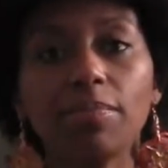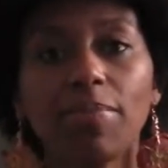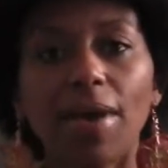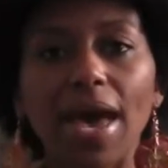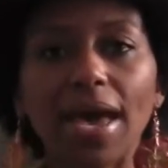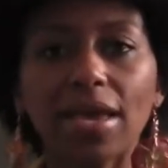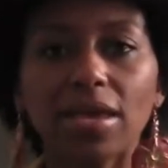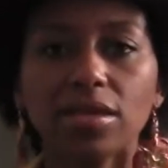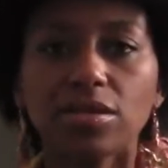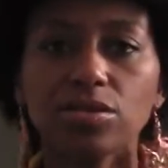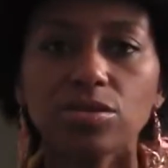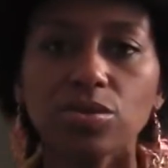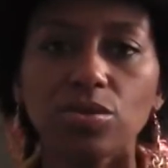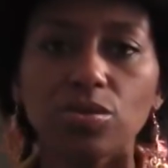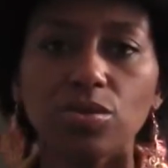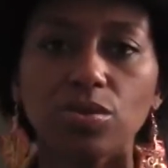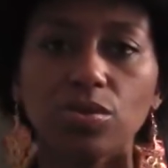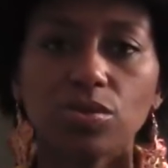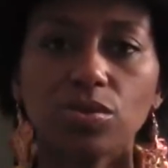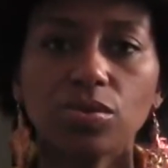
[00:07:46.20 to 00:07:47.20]
back in
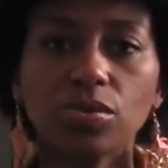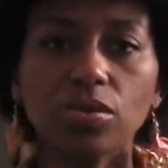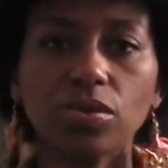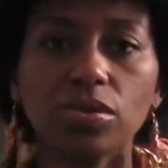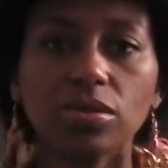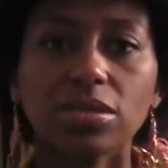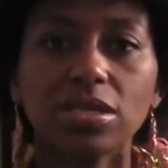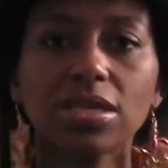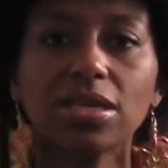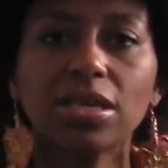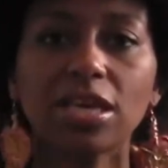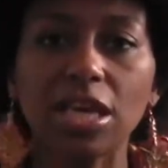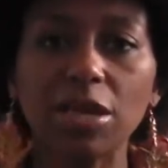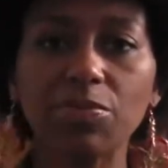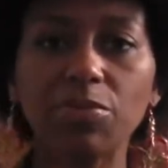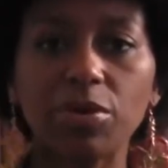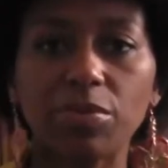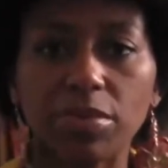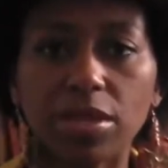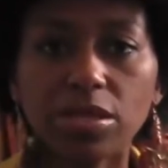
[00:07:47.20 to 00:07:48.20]
school, to
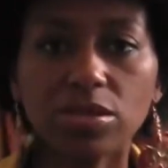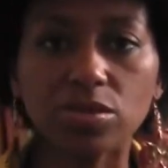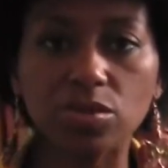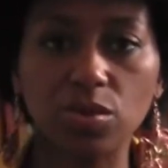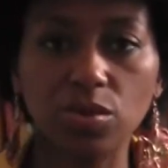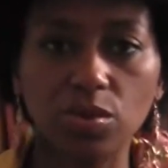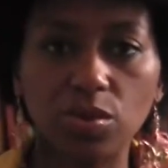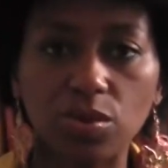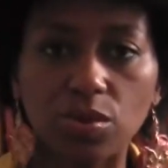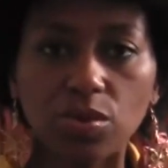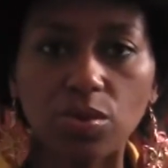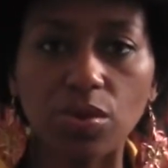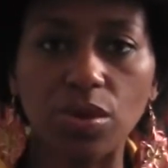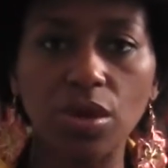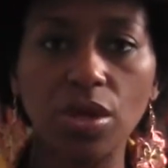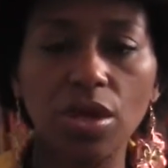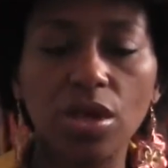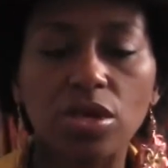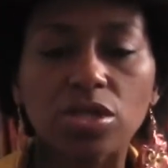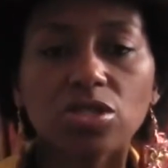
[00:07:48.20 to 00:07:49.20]
keep them in school.
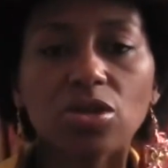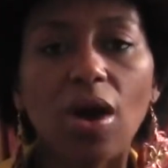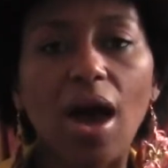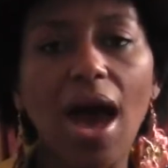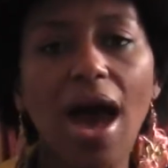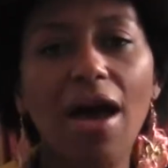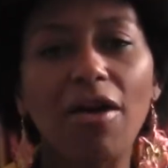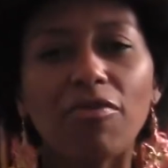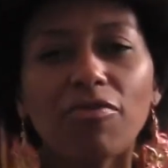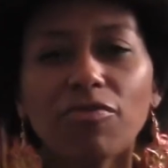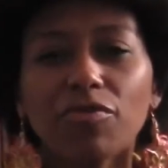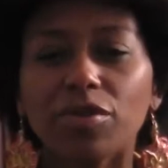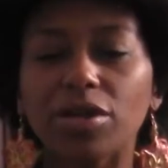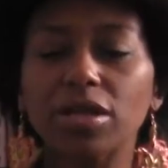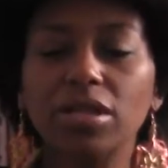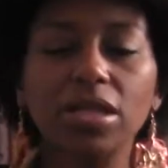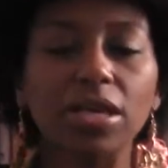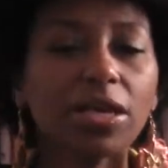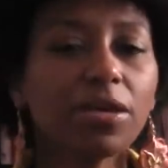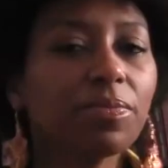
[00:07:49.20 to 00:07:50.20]
So I
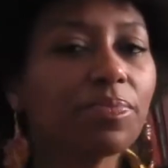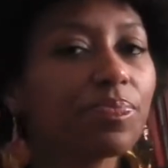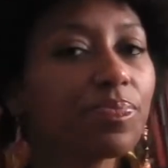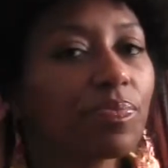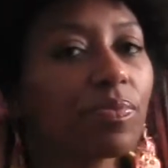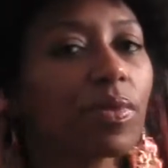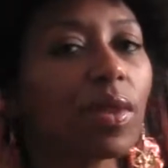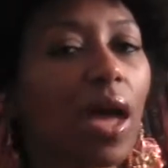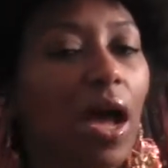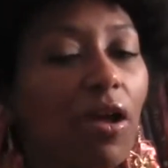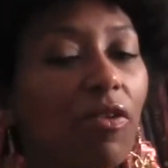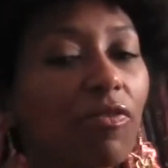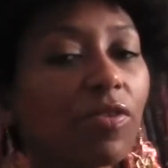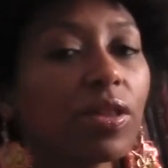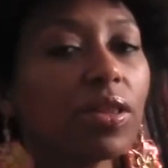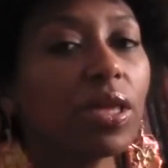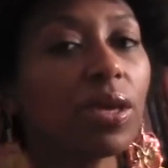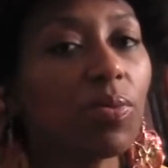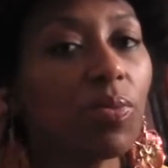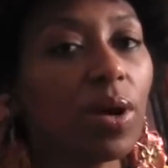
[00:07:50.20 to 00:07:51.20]
really
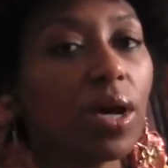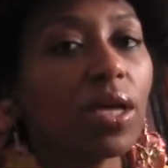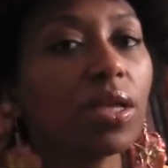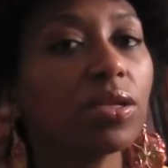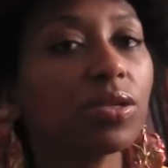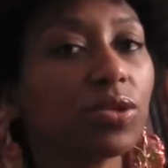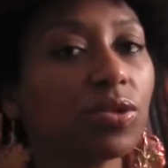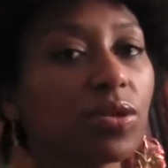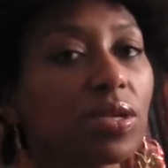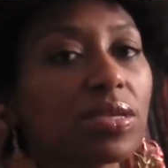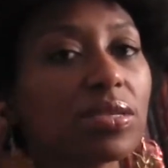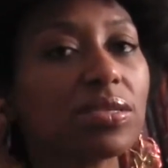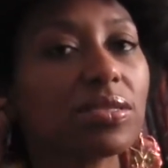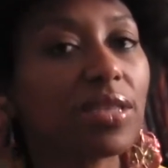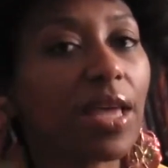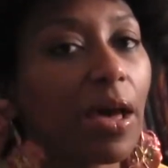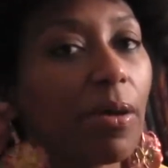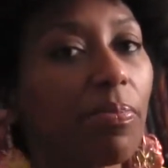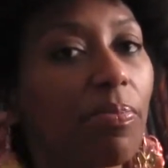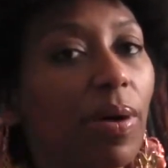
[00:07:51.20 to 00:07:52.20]
want you to
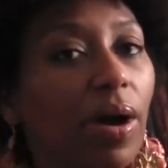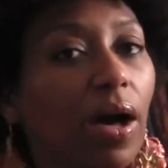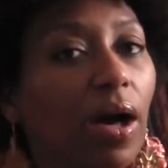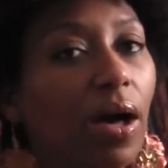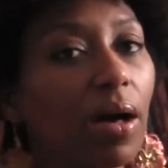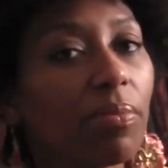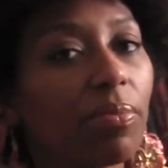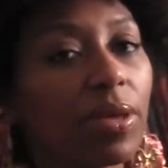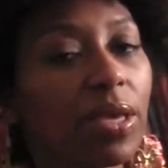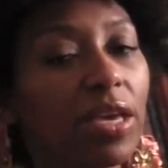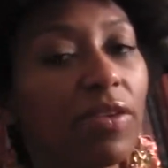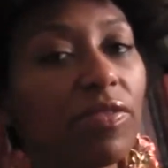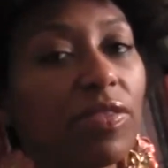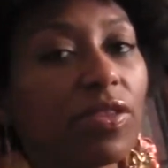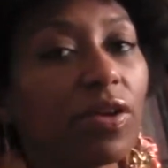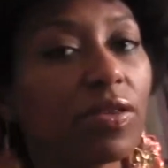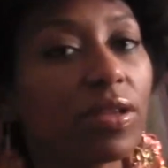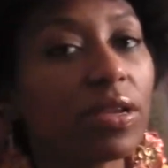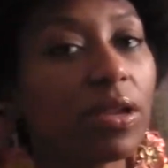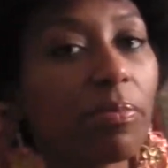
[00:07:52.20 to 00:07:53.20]
step up, even
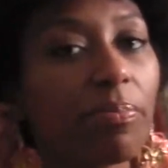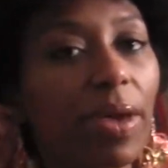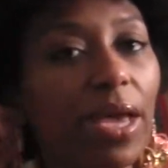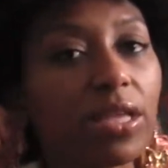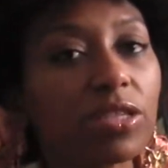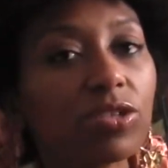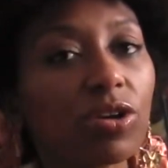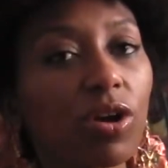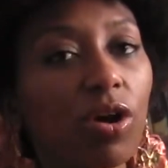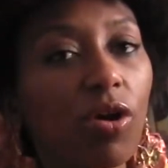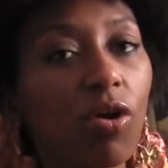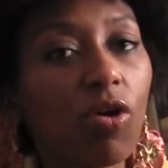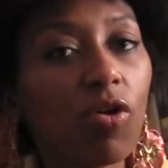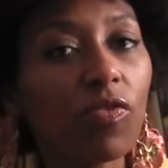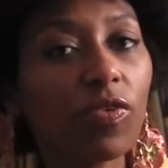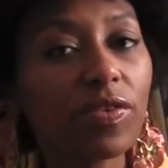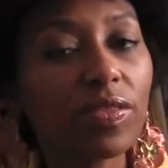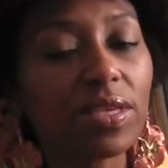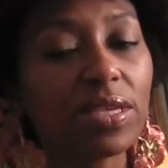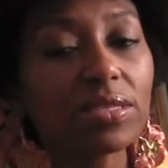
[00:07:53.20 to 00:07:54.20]
though the debates are
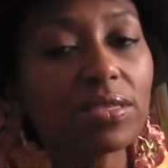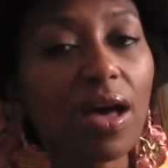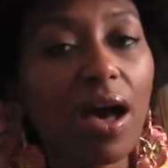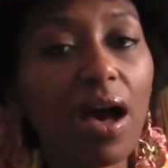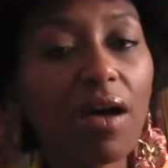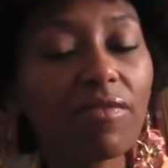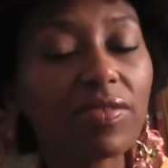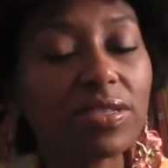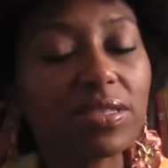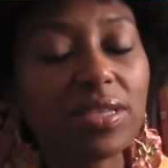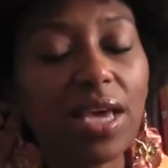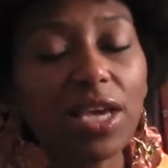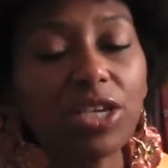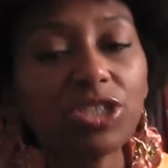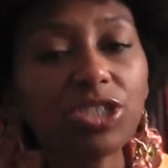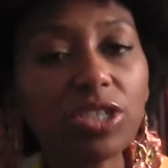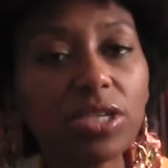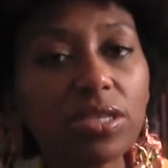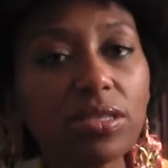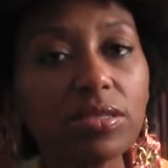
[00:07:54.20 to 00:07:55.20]
over. These
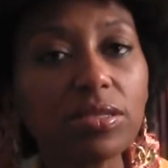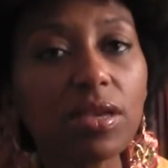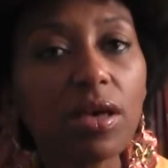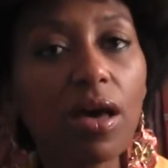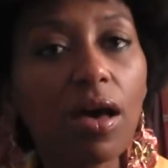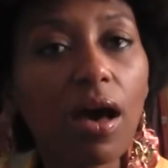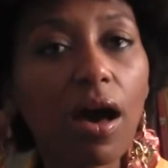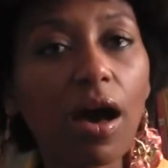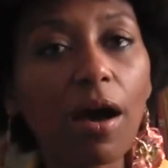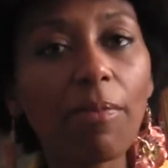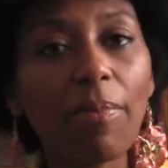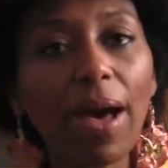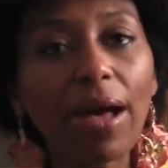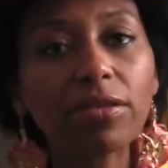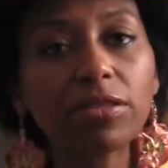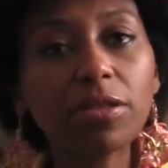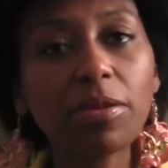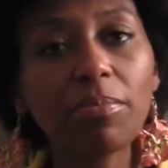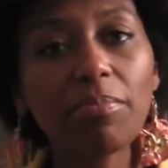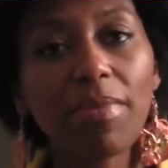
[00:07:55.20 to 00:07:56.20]
conversations
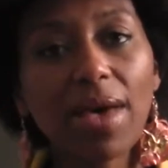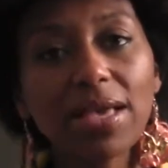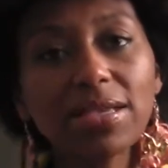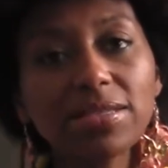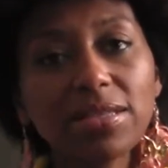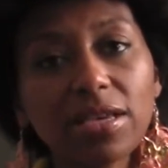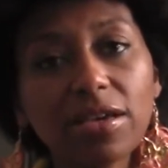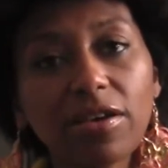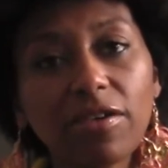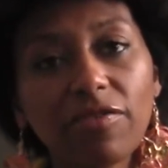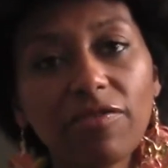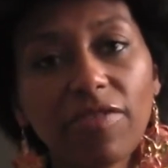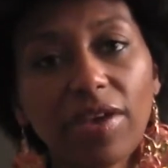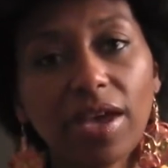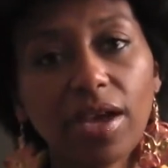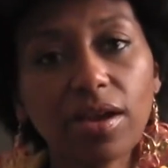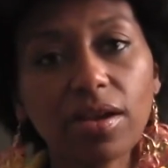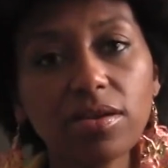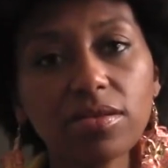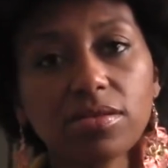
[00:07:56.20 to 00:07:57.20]
about domestic
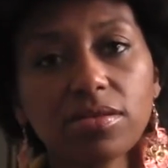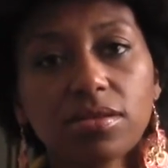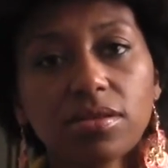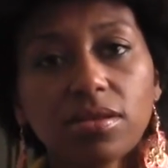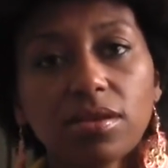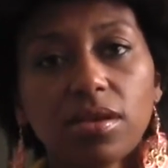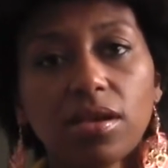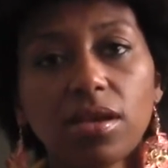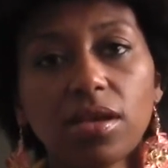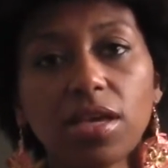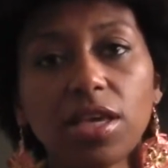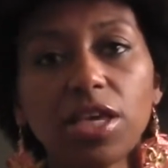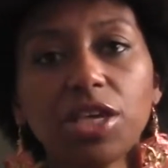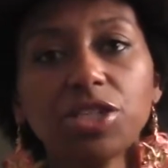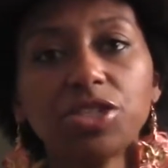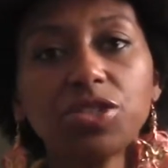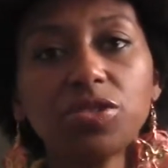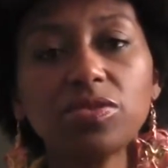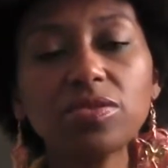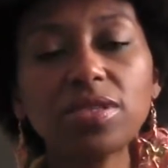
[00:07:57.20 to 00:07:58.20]
affairs,
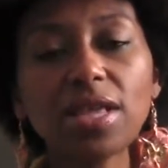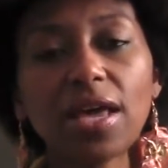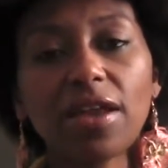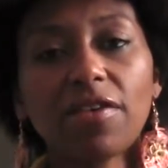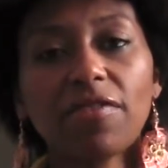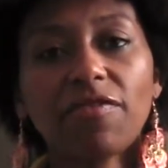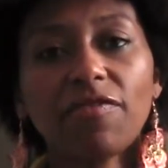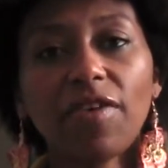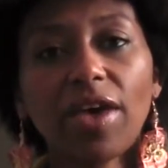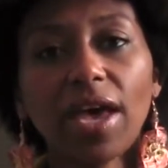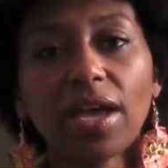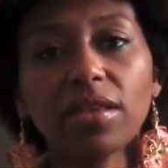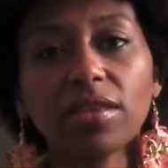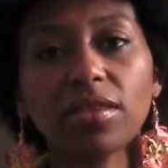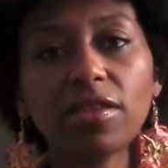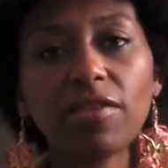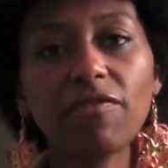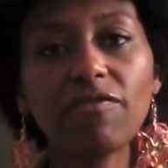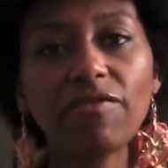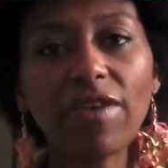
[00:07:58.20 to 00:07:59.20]
issues that
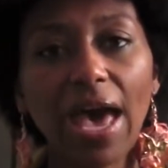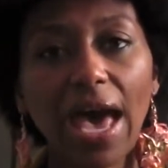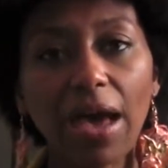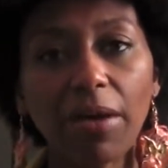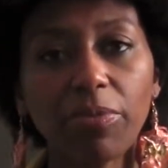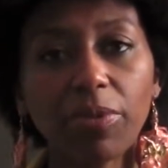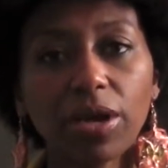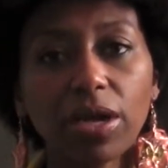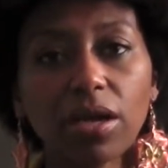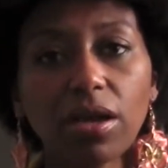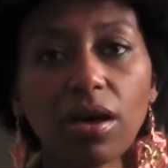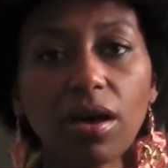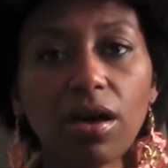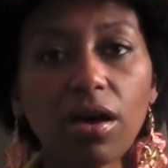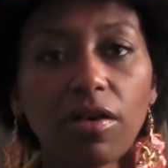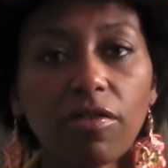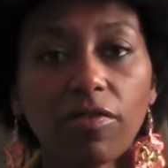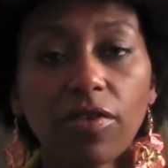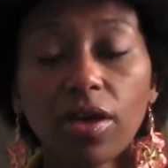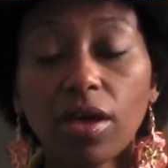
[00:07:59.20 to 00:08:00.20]
affect the fabric
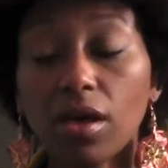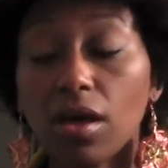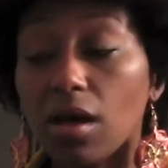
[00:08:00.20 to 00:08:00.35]
of